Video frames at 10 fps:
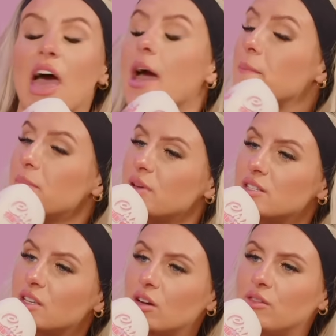for them, but
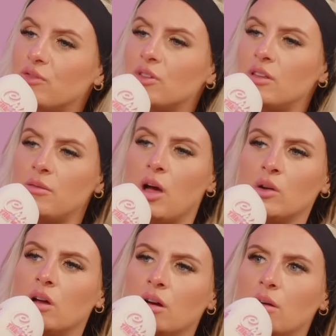it's good for the
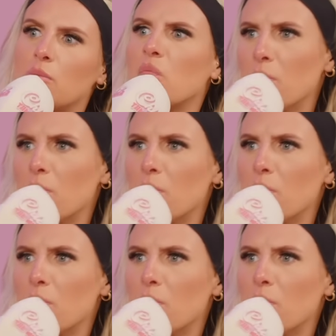owner, the